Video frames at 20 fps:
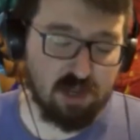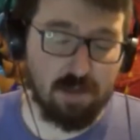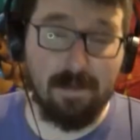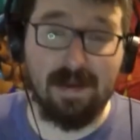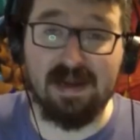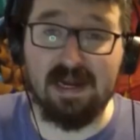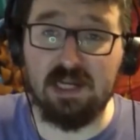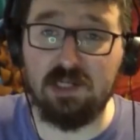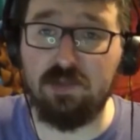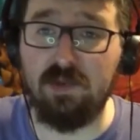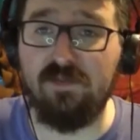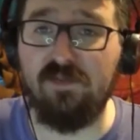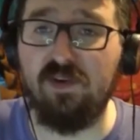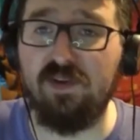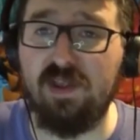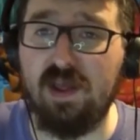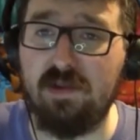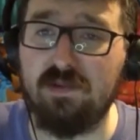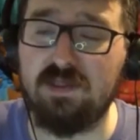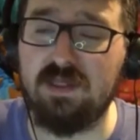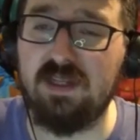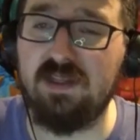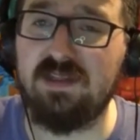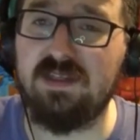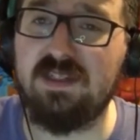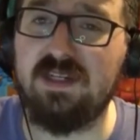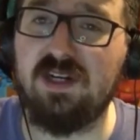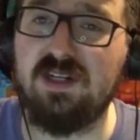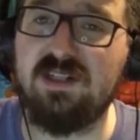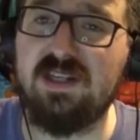Come back next week for another episode of
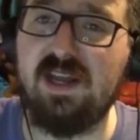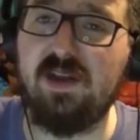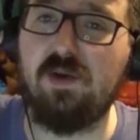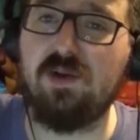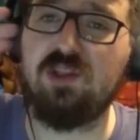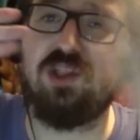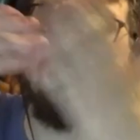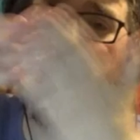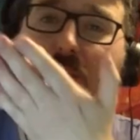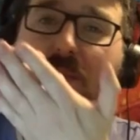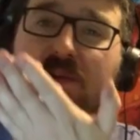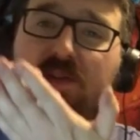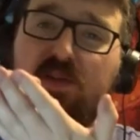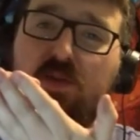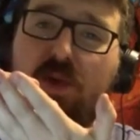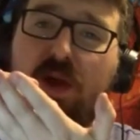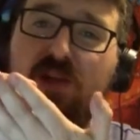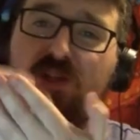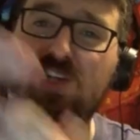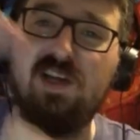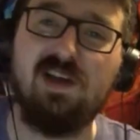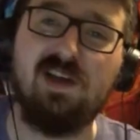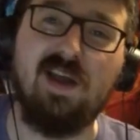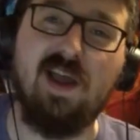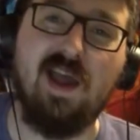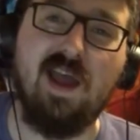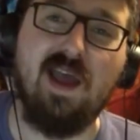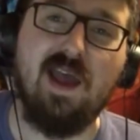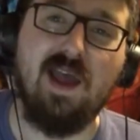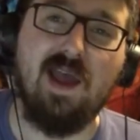the series. Thank you all so much for watching.